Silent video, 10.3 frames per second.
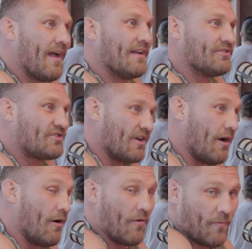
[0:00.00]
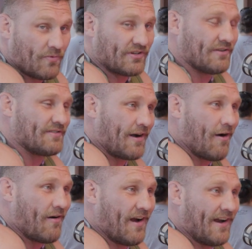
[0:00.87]
And so, which I was like,
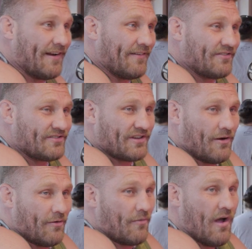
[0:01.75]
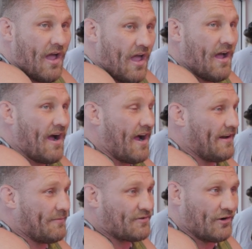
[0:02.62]
all right. And so I
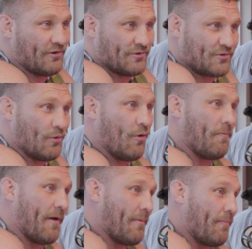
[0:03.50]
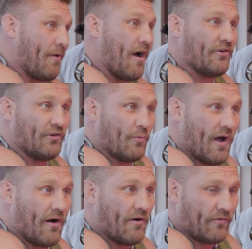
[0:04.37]
ended up starting to do school, blah, blah, blah, do
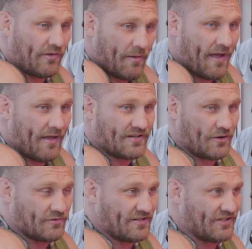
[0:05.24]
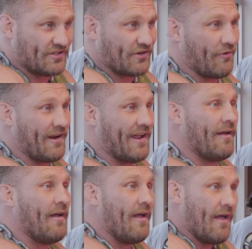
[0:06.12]
well, get my associate's
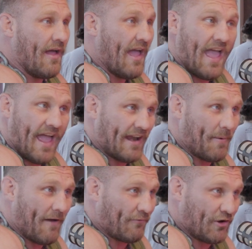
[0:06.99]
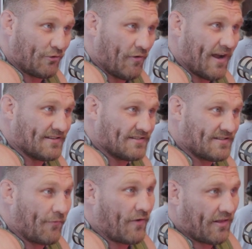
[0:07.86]
degree, ended up having good grades and
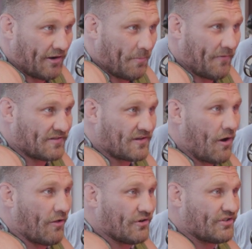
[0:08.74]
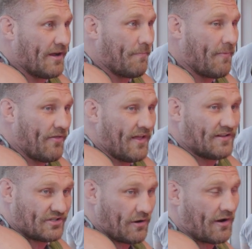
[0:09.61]
stuff, got a little bit of a scholarship. And
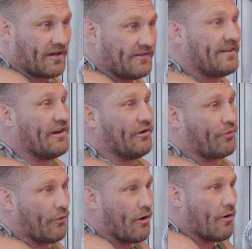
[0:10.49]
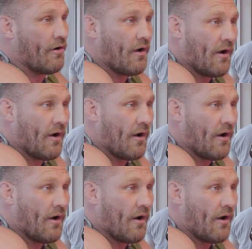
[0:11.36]
then so I continued through